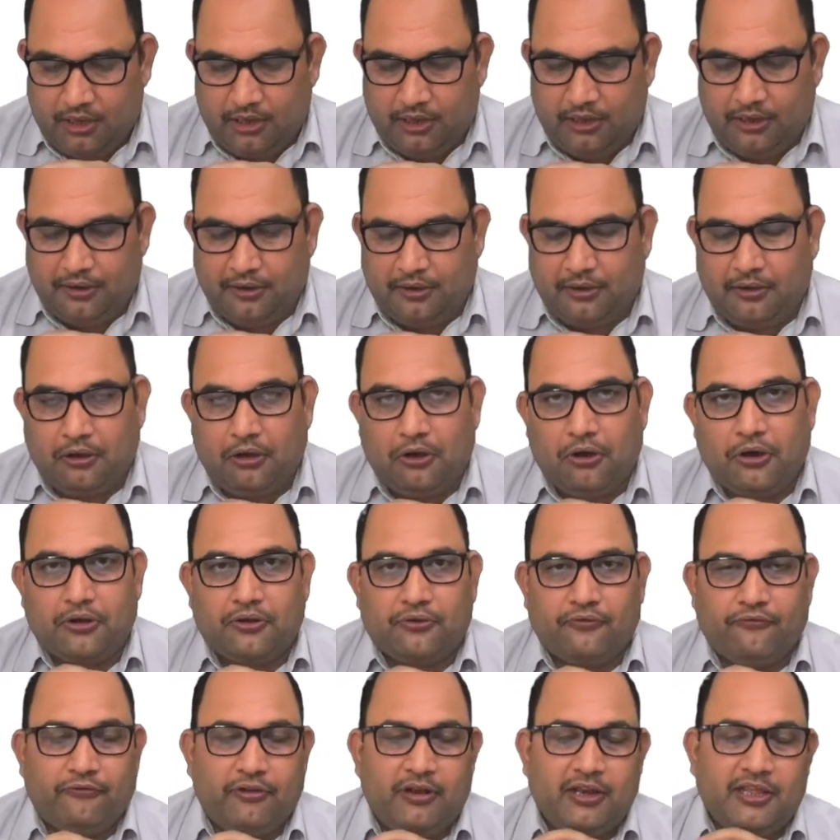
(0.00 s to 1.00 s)

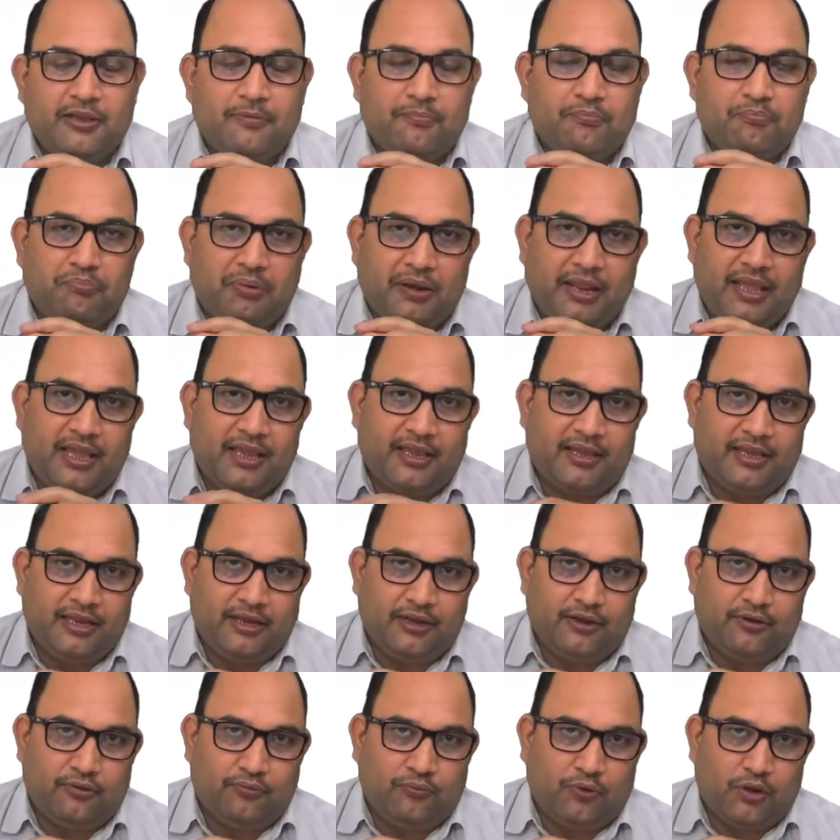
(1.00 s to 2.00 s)
Or William Blake
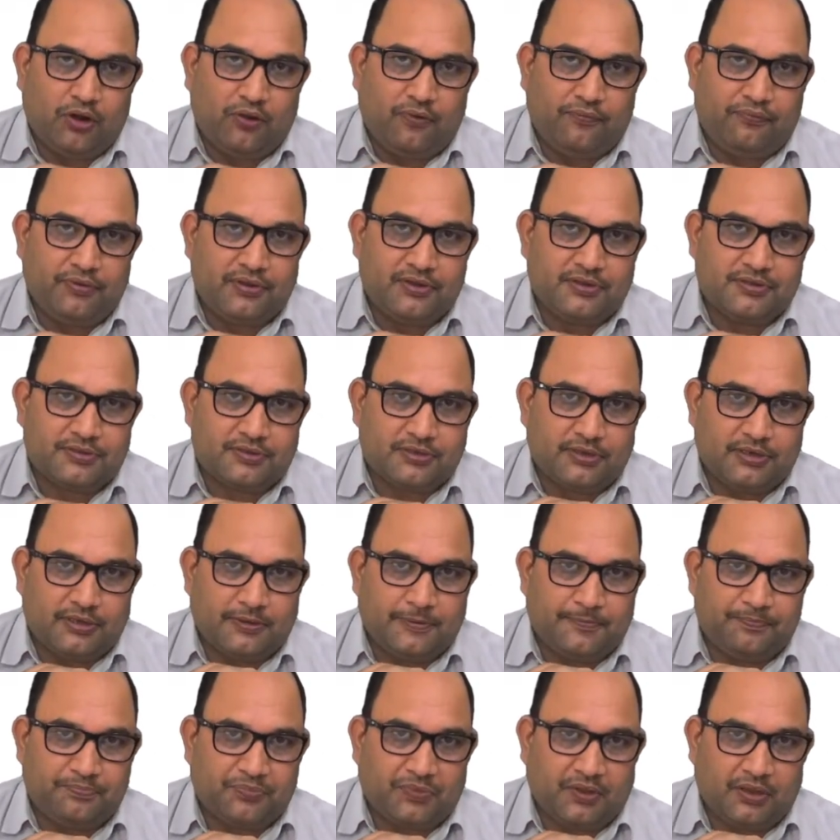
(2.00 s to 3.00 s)
in one of his
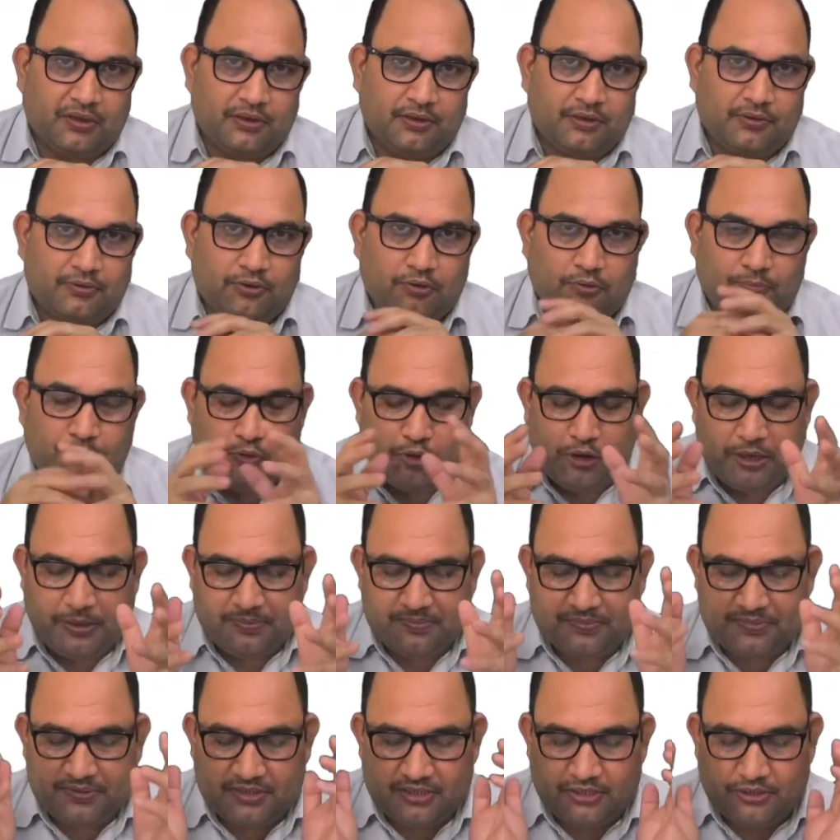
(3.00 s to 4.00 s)

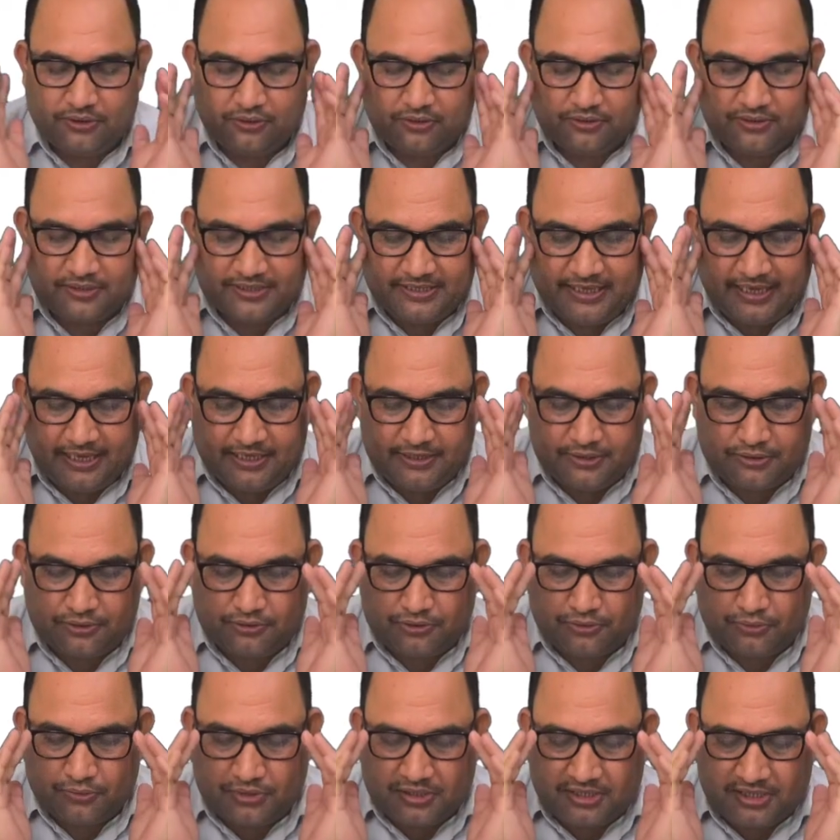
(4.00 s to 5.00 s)
poems says
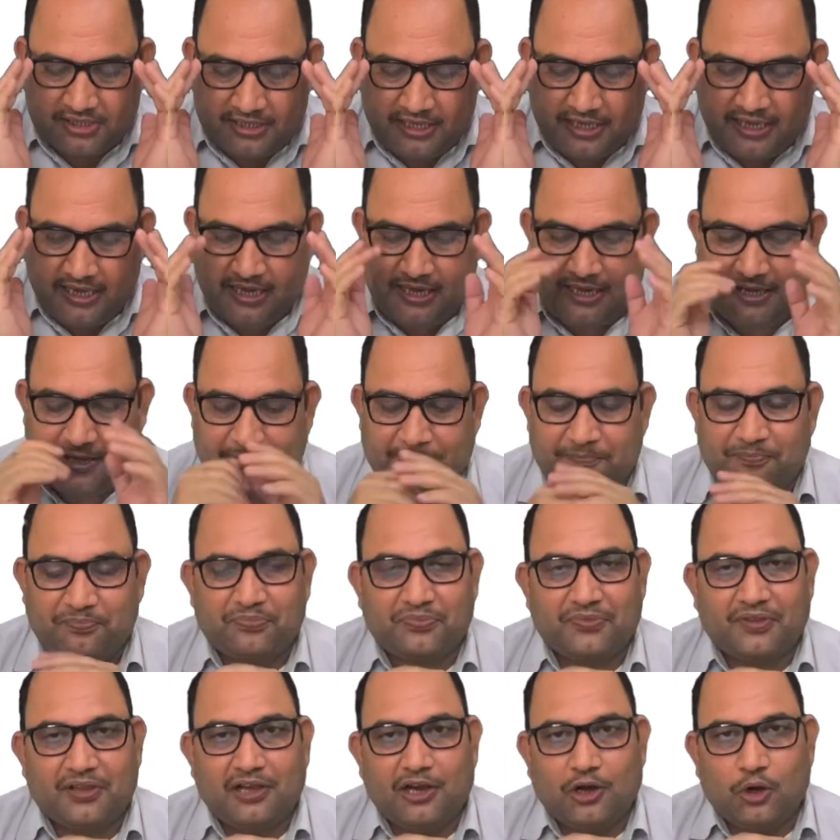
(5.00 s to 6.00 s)
to see
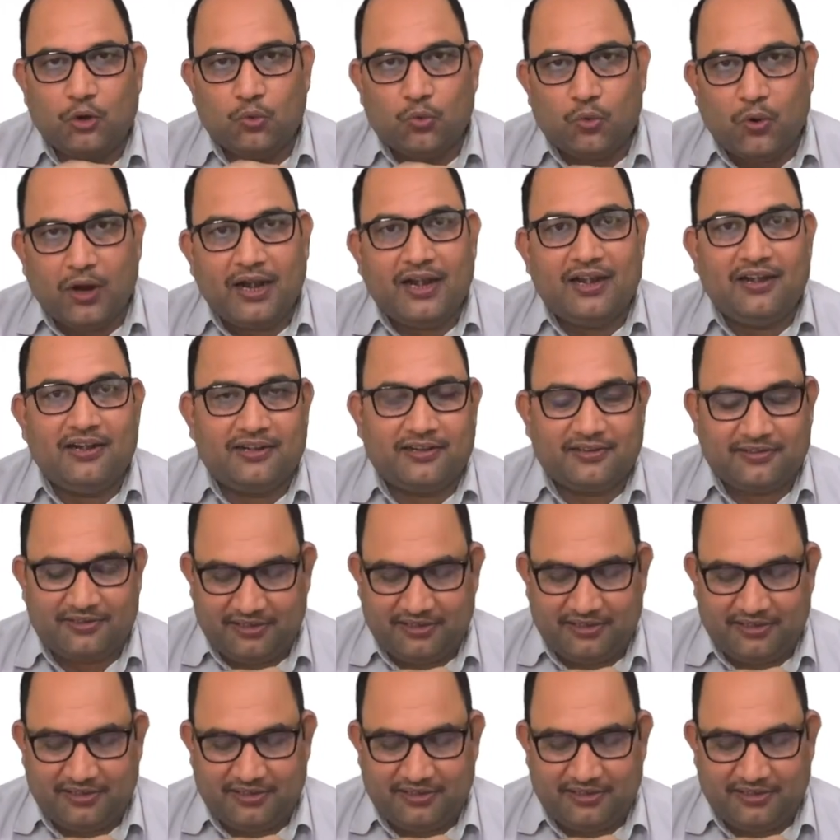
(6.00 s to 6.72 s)
a world